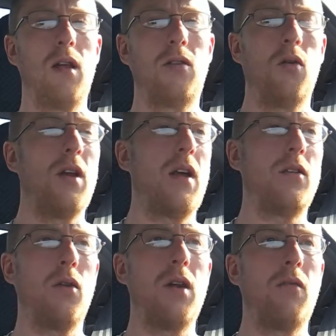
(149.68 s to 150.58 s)

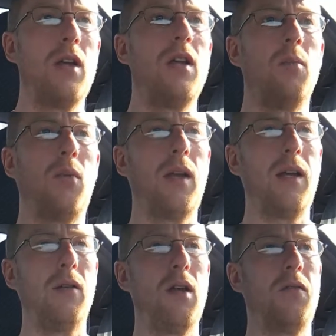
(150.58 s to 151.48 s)
don't ever eat it plain.
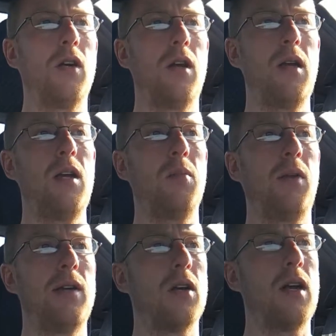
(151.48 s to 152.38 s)
If you're going to eat it
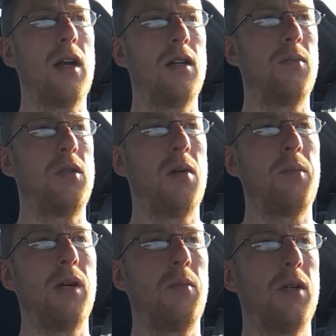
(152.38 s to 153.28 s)
plain, you're going to end up
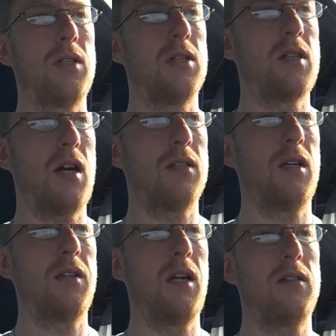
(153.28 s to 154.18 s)
dumping a bunch of sauce on there.